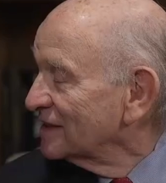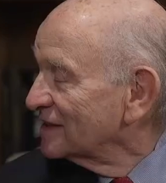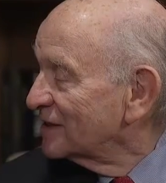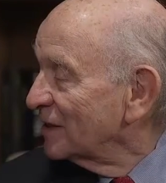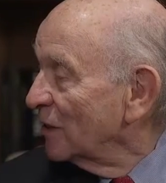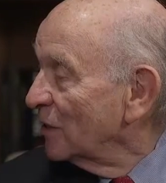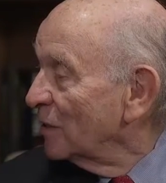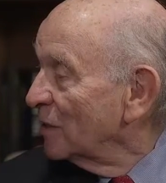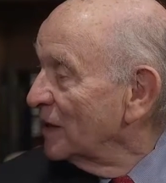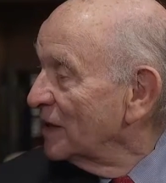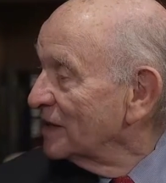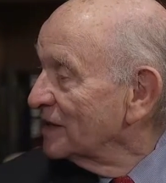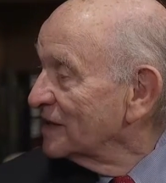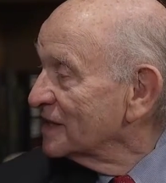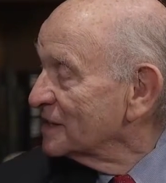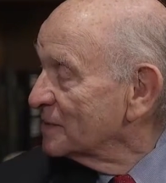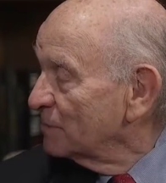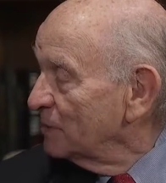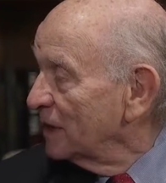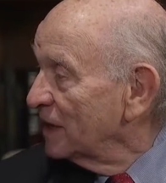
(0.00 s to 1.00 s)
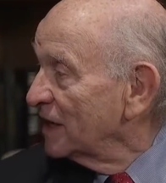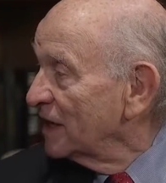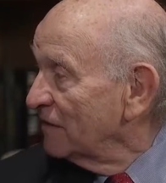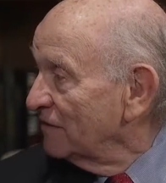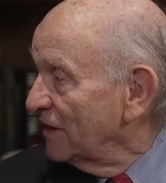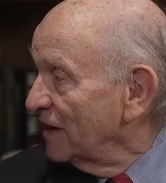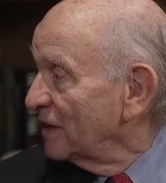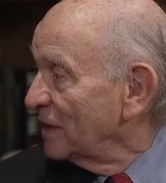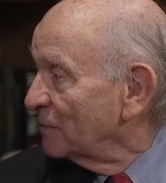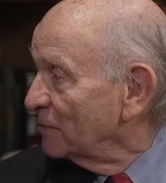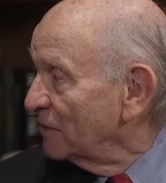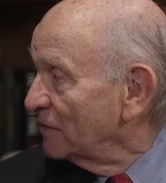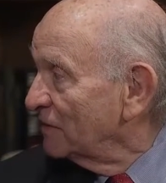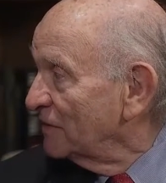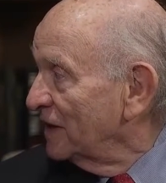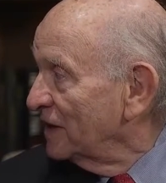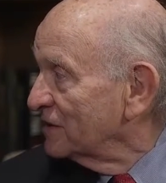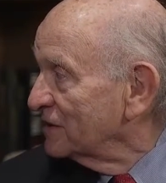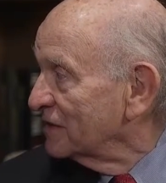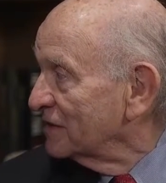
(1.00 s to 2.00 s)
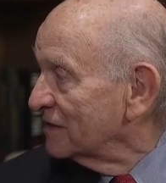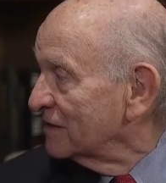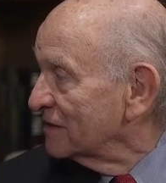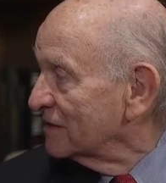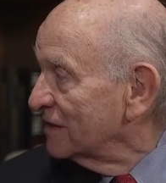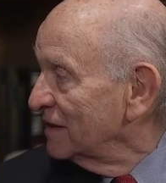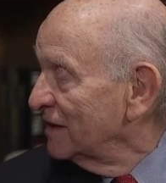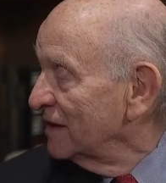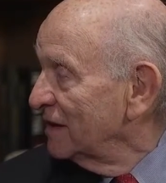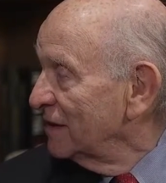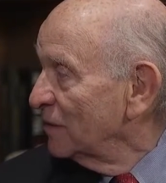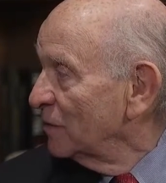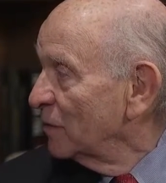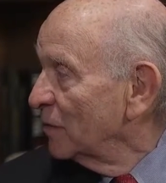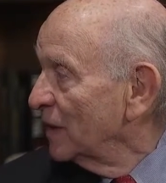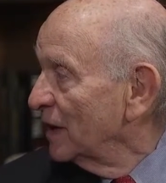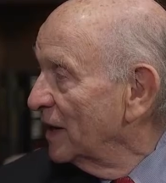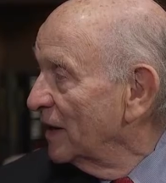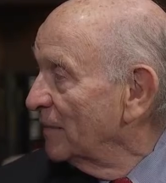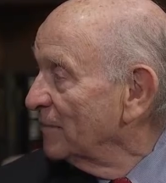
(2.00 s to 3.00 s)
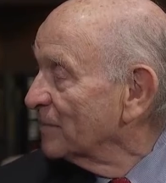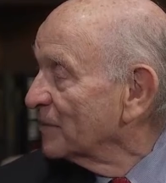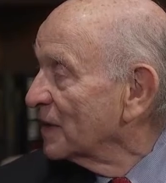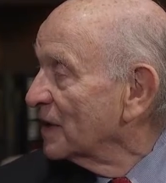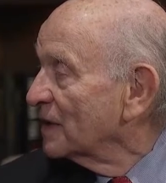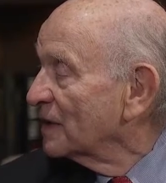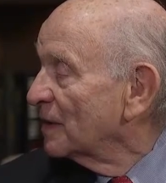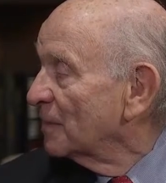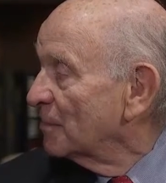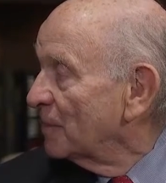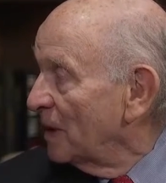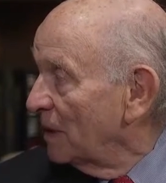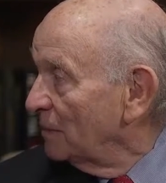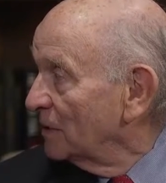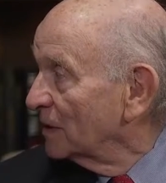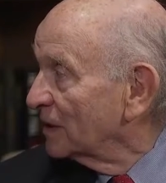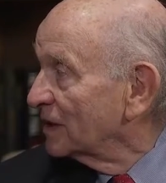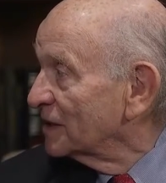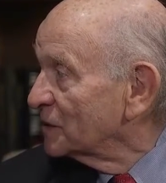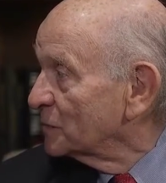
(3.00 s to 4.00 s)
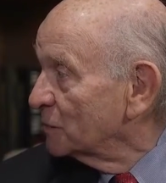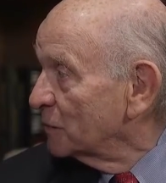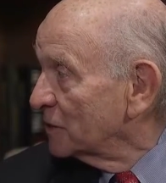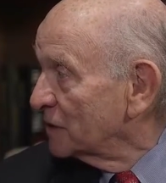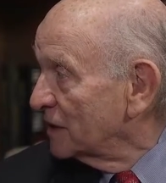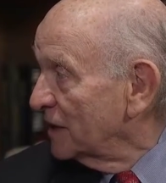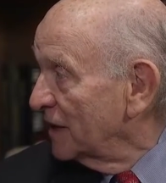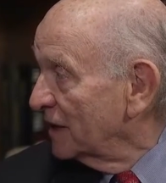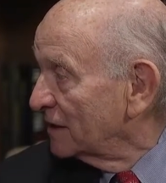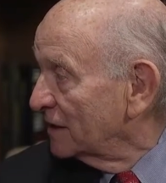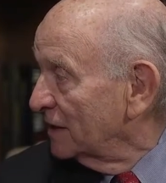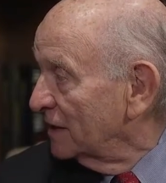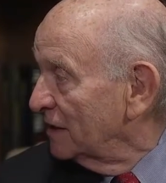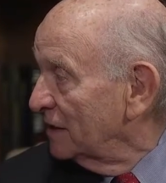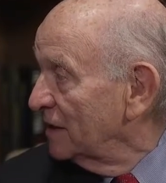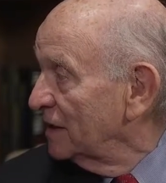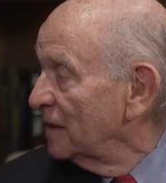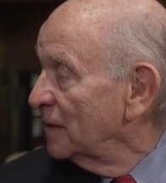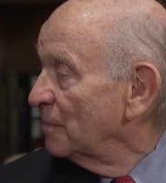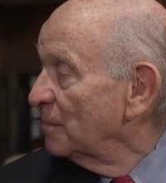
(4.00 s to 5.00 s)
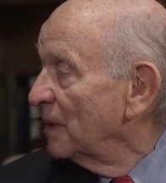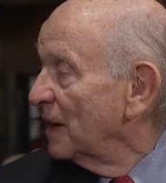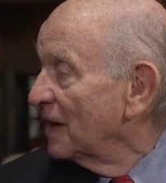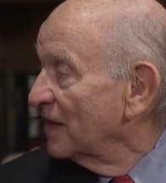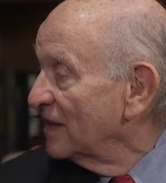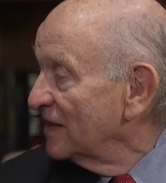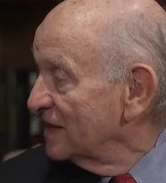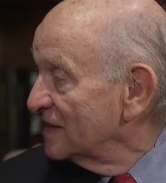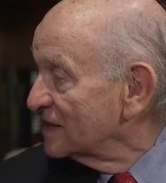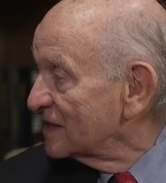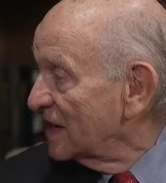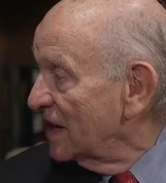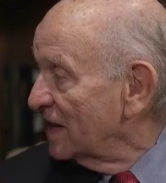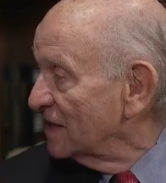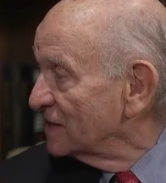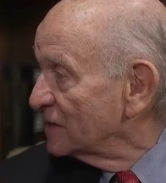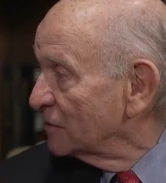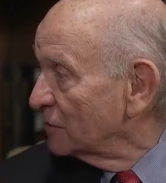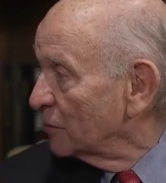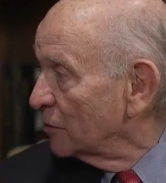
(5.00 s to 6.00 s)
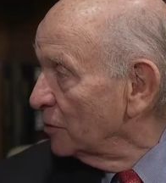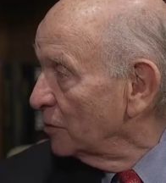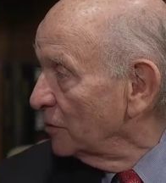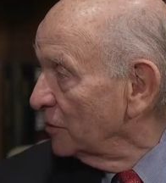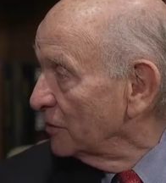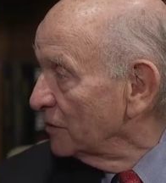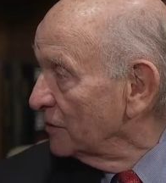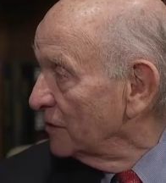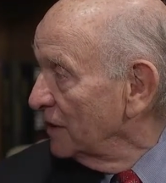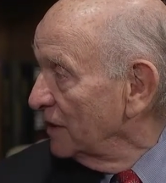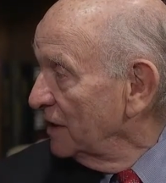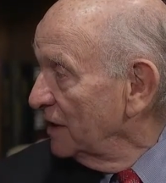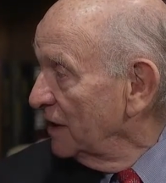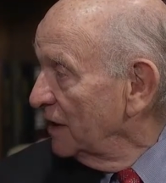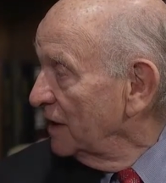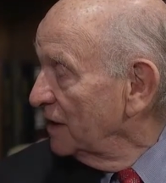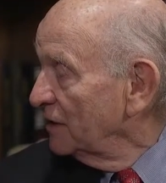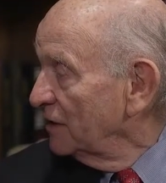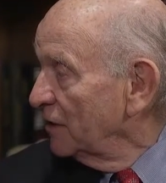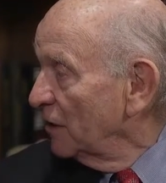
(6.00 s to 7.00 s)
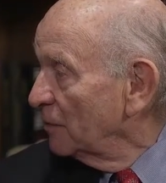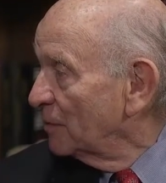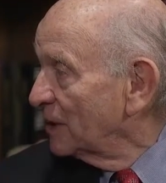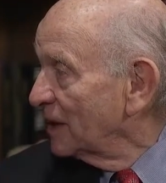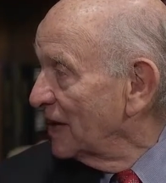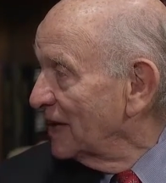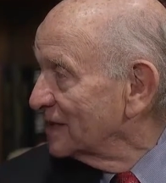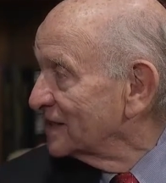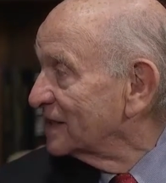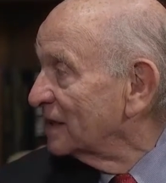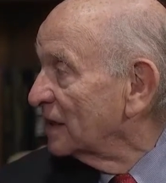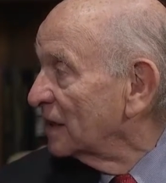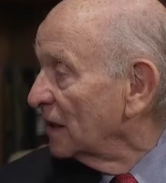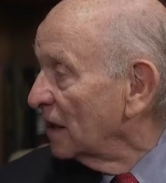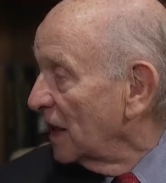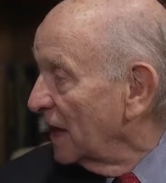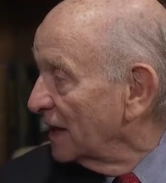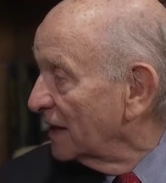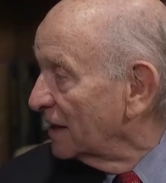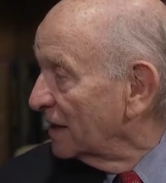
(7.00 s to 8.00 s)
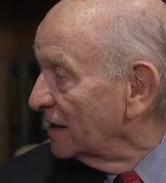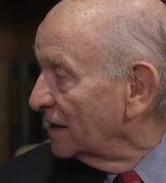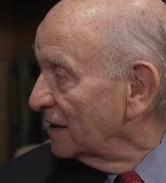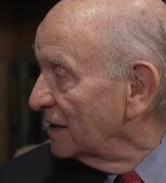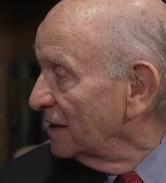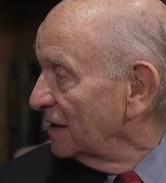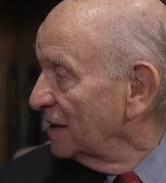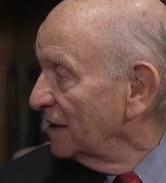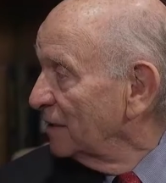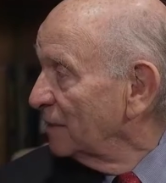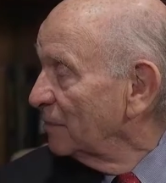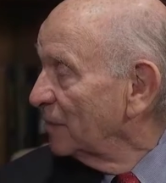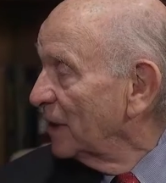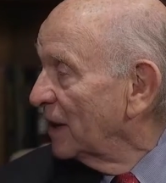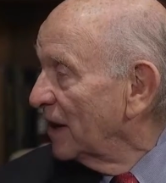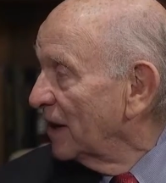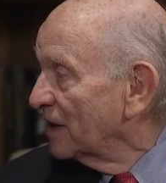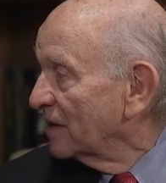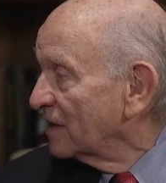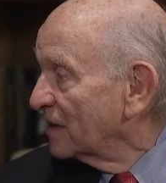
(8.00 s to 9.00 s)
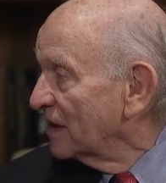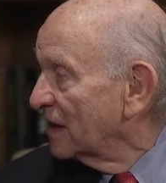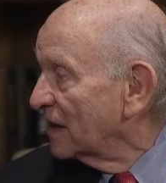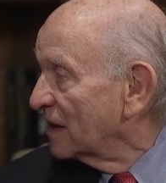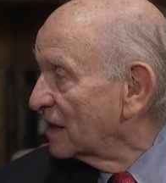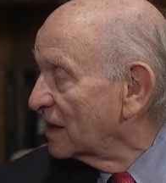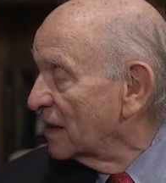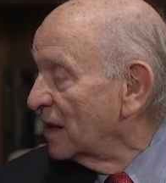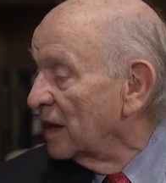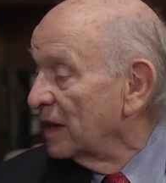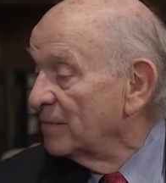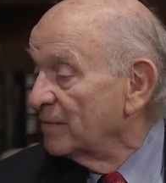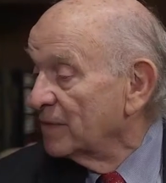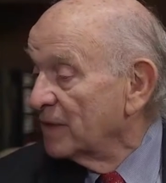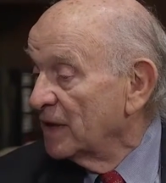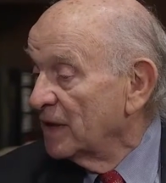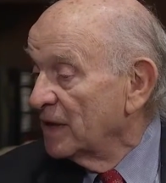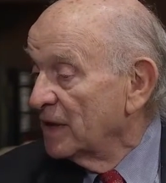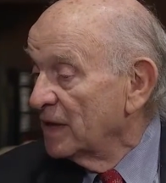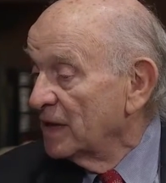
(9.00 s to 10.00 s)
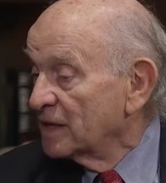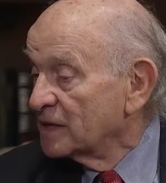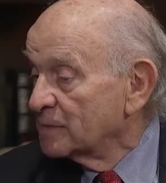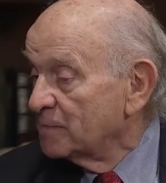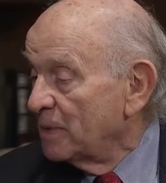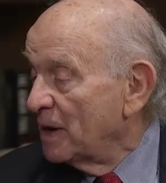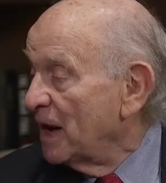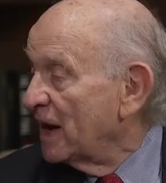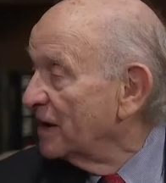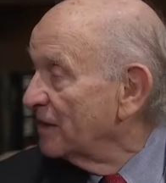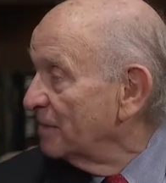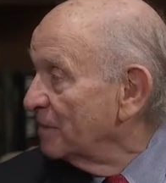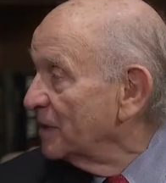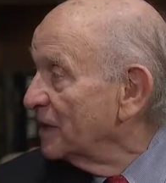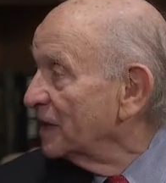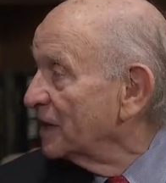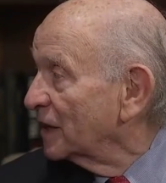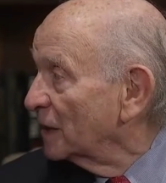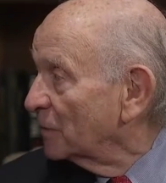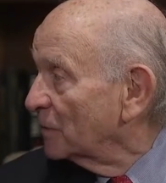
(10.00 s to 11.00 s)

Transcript: So there's plenty of other professions where the public is protected by these kinds of rules. Nobody has to like it, but I think that it's part of being a